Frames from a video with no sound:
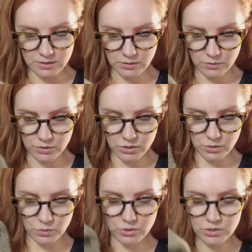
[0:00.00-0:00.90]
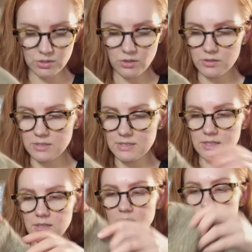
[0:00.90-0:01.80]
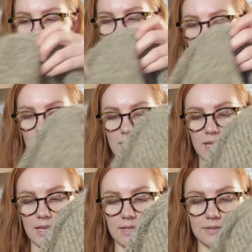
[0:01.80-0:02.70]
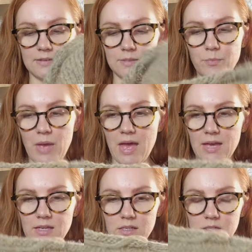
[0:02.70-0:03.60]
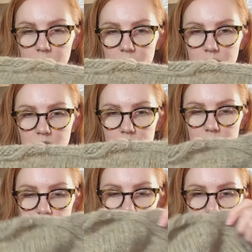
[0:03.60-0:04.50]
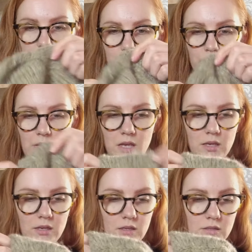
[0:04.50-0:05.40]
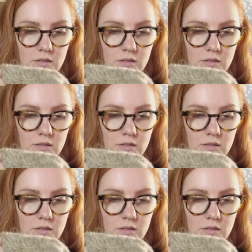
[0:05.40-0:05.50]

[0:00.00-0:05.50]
So you starting in the back. So this is the back,